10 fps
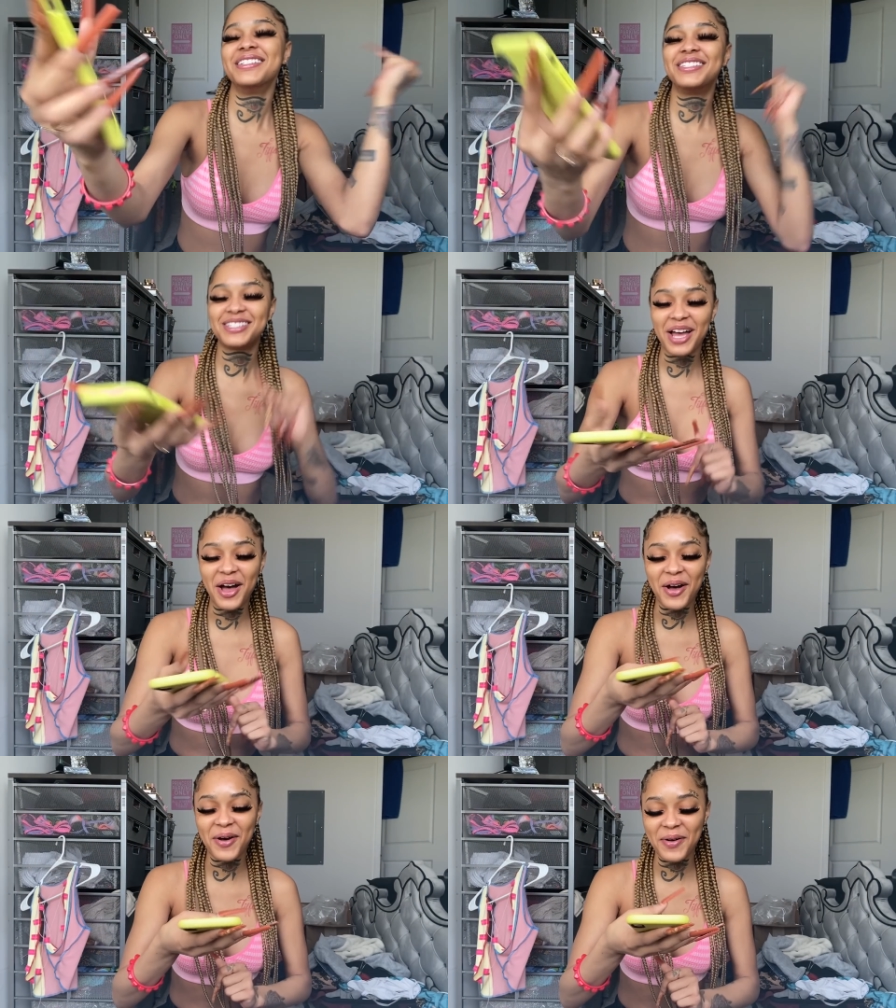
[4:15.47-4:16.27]

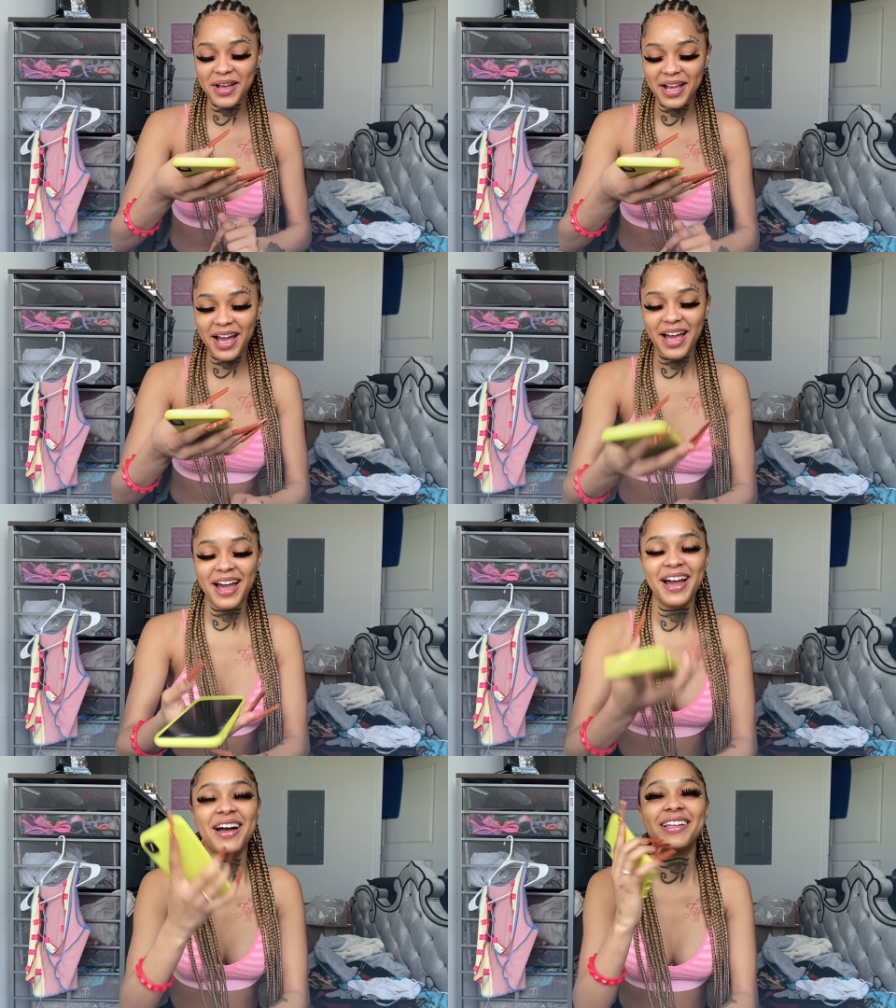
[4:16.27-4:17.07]
So
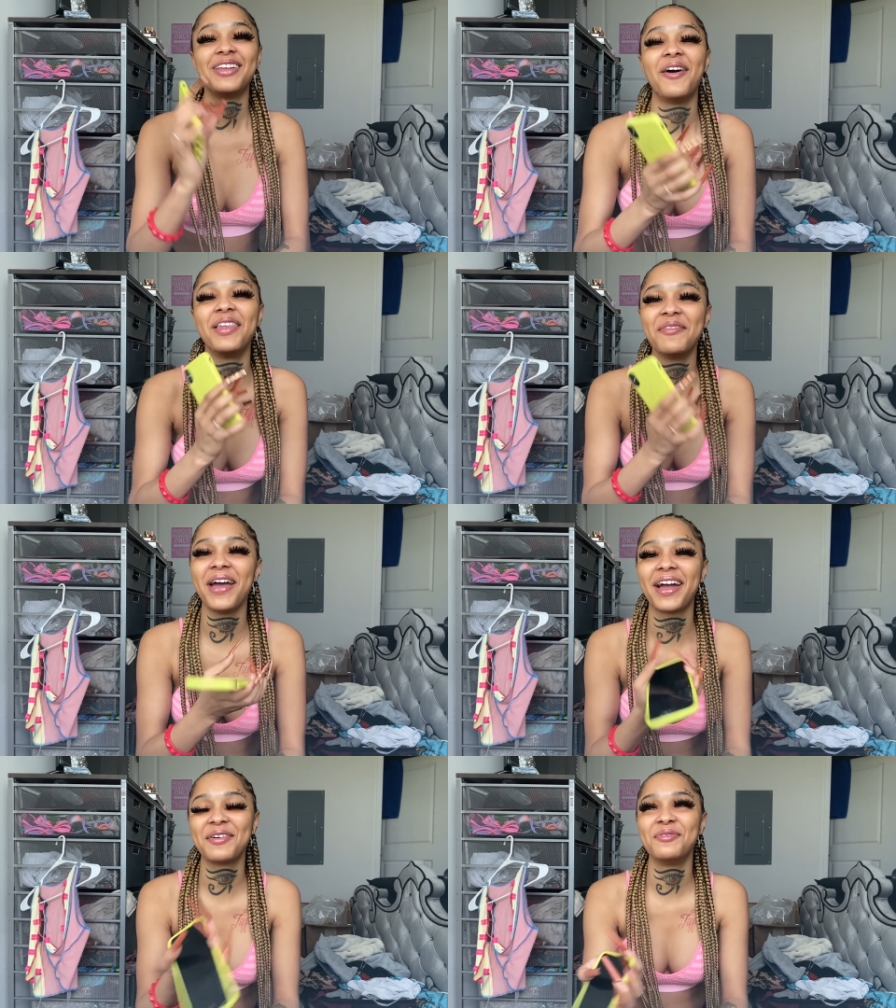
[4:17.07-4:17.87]
the only way
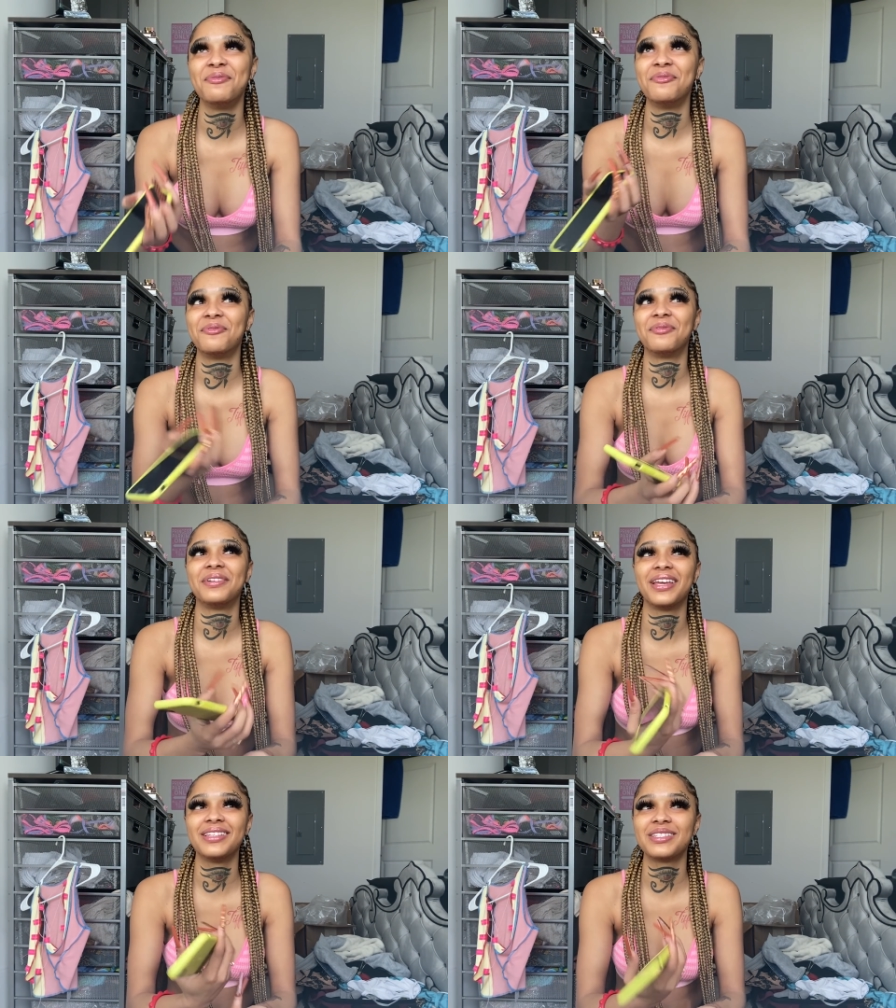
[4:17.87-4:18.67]
I can
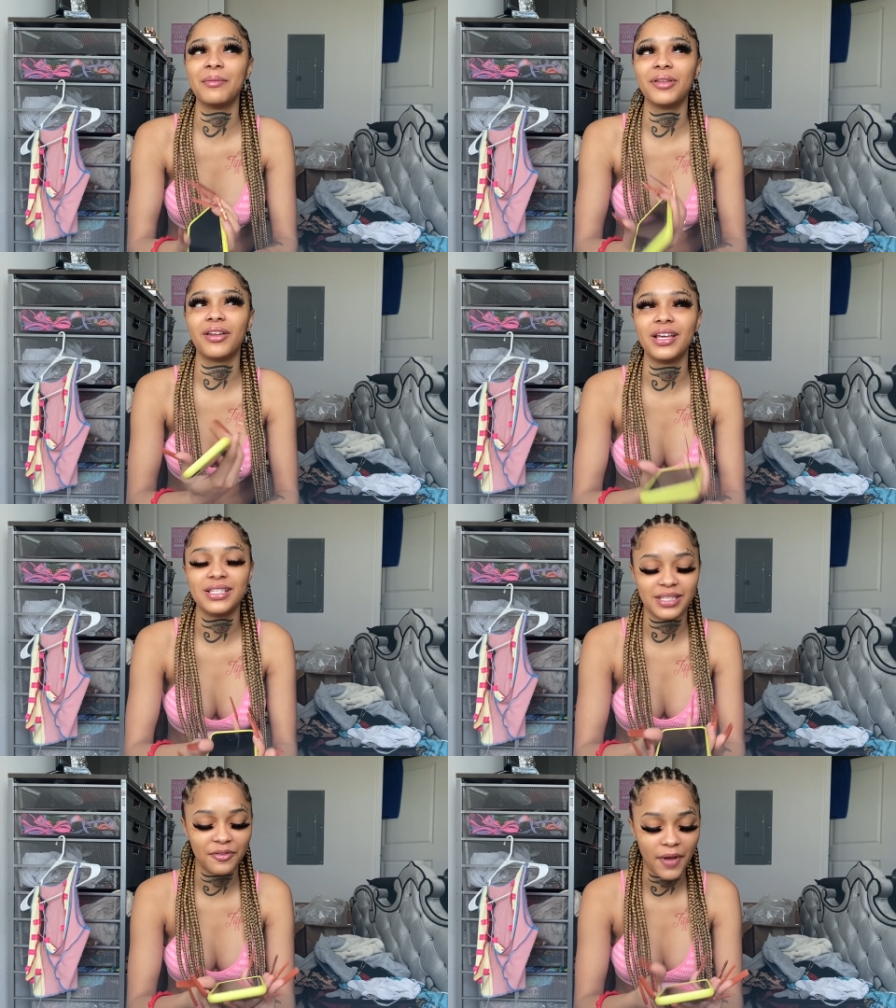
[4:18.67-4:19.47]
get this uploaded
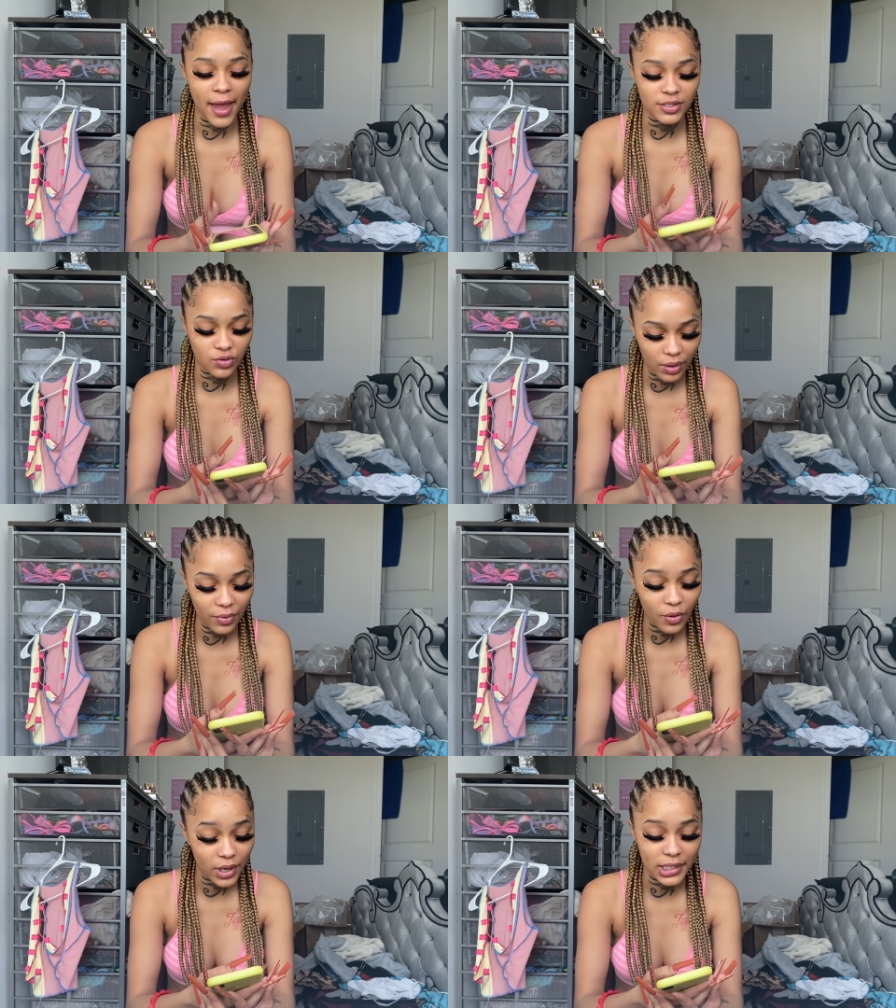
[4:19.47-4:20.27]
is if I screen
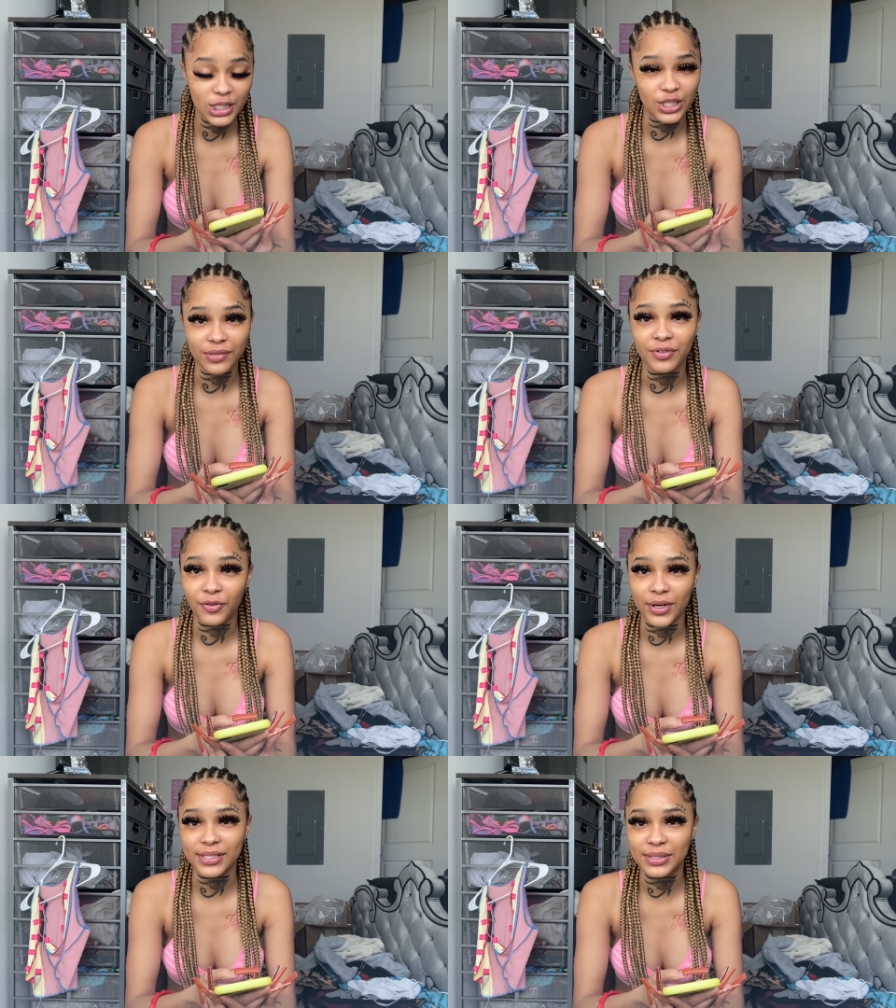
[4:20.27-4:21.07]
record this shit for
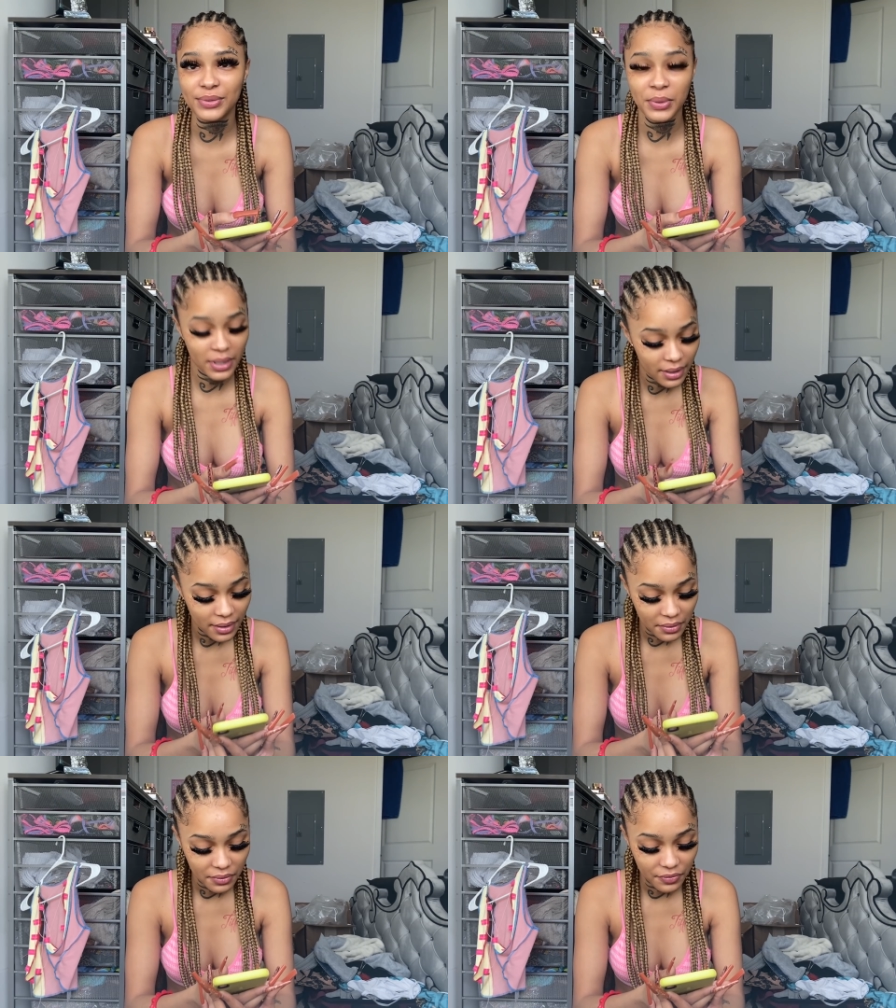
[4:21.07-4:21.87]
42
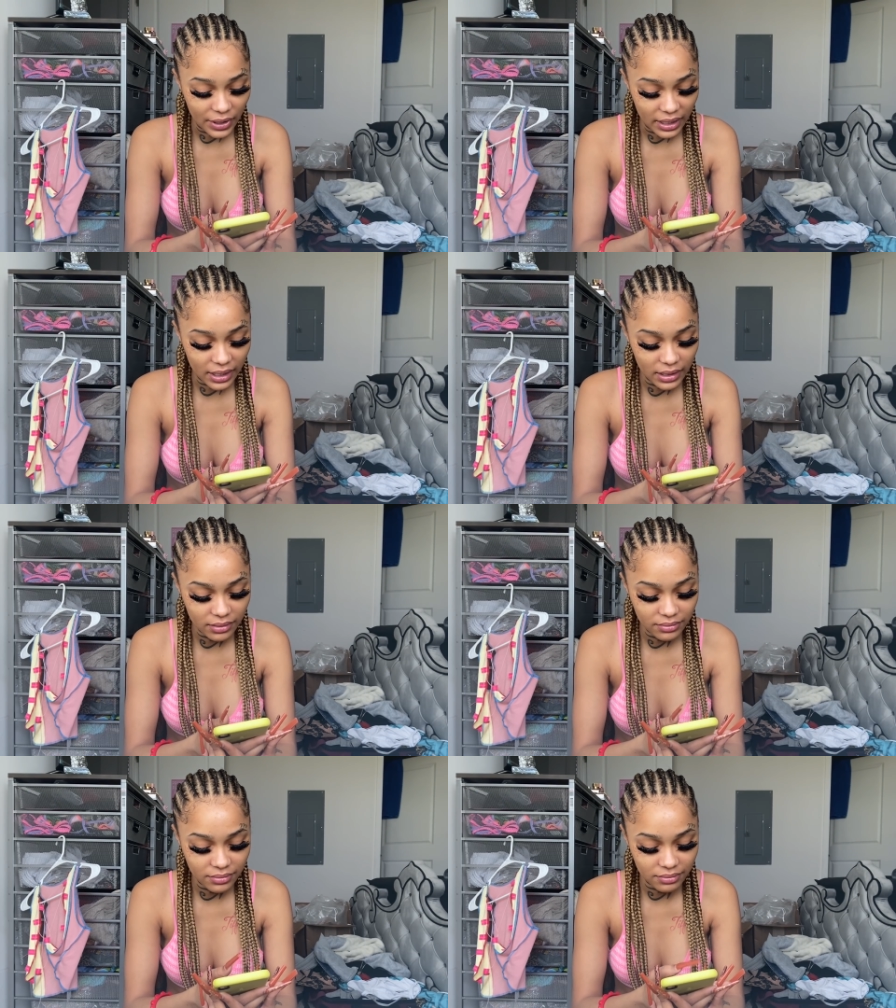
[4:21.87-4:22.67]
freaking